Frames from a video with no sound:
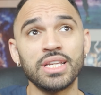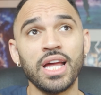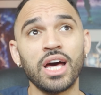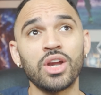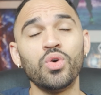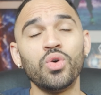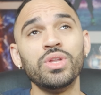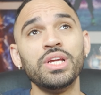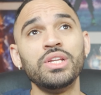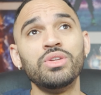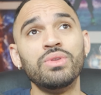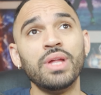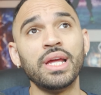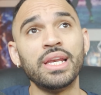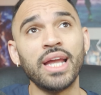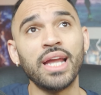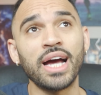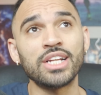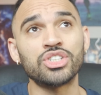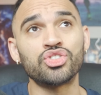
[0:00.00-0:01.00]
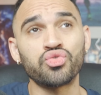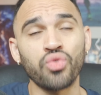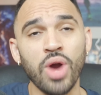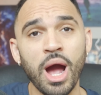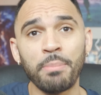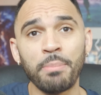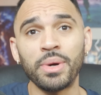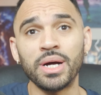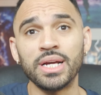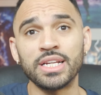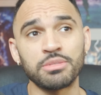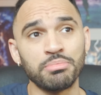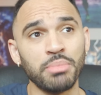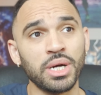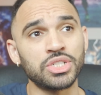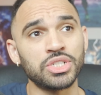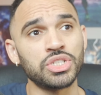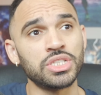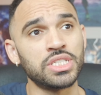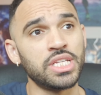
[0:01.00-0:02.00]
not only do they not drop as
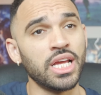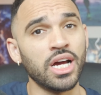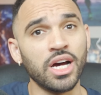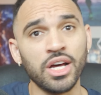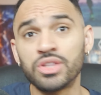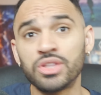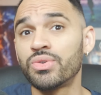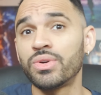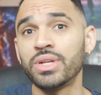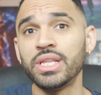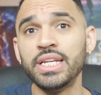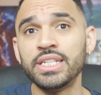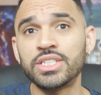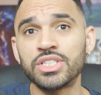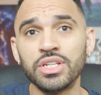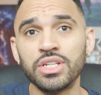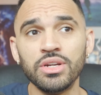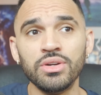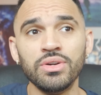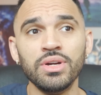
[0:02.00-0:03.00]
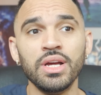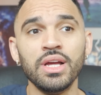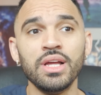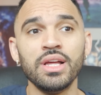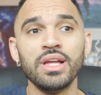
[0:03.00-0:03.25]
much as the other elites do